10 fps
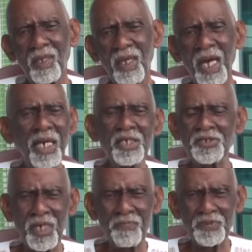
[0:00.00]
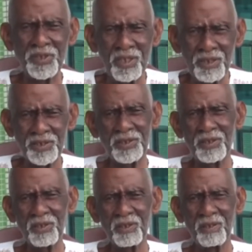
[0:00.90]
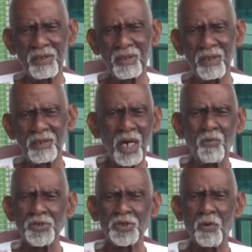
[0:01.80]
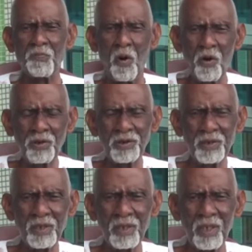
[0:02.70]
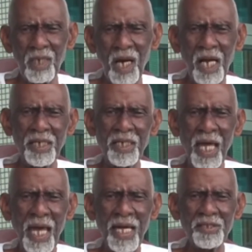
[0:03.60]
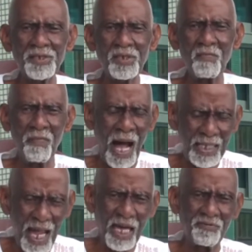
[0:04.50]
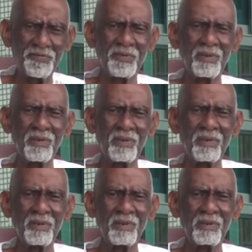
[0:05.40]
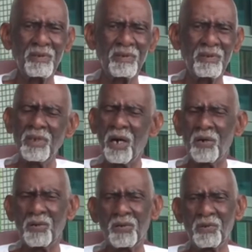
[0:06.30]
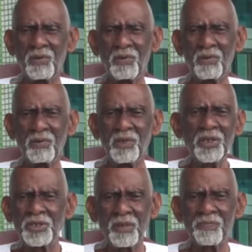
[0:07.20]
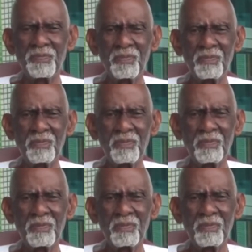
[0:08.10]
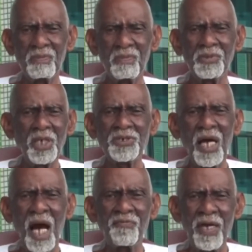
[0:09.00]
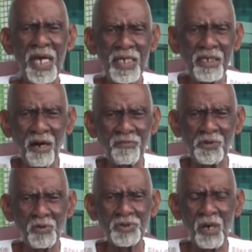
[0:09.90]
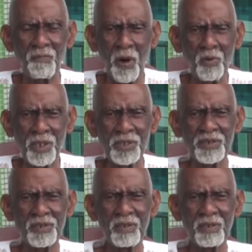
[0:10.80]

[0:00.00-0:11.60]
any substance that would support and enhance my life. No, Egypt doesn't have any of those components.